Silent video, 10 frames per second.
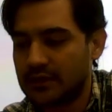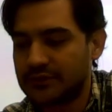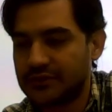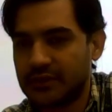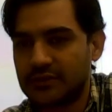
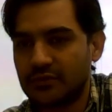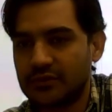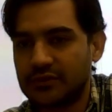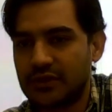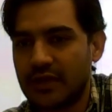Stress 2
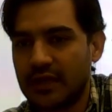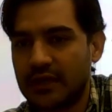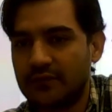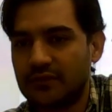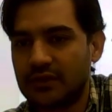is
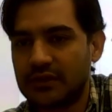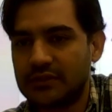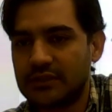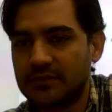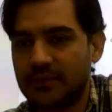negative
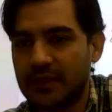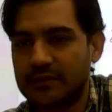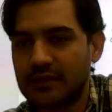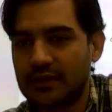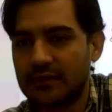36
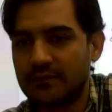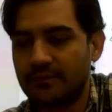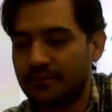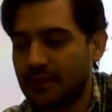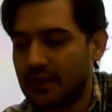psi.
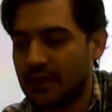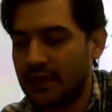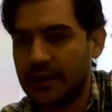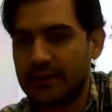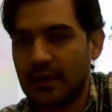
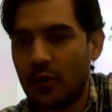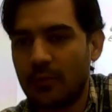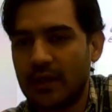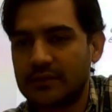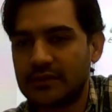And tau
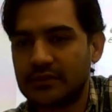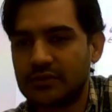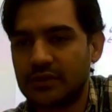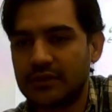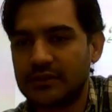max is
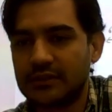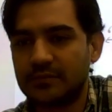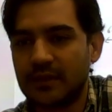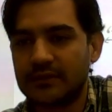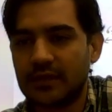36
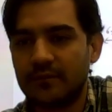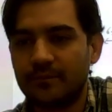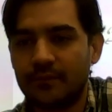psi.